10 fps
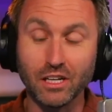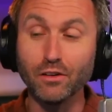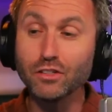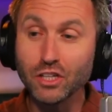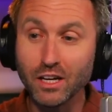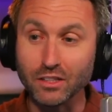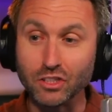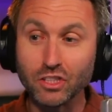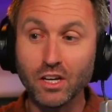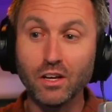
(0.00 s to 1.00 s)
Aaron
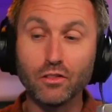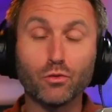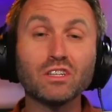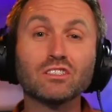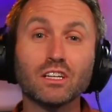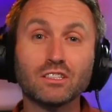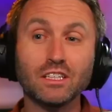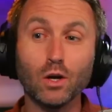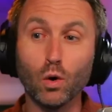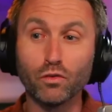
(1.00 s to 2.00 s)
Judge,
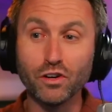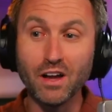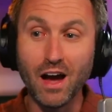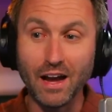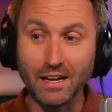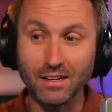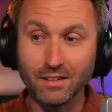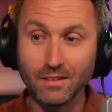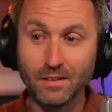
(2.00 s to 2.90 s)
$360 over 9.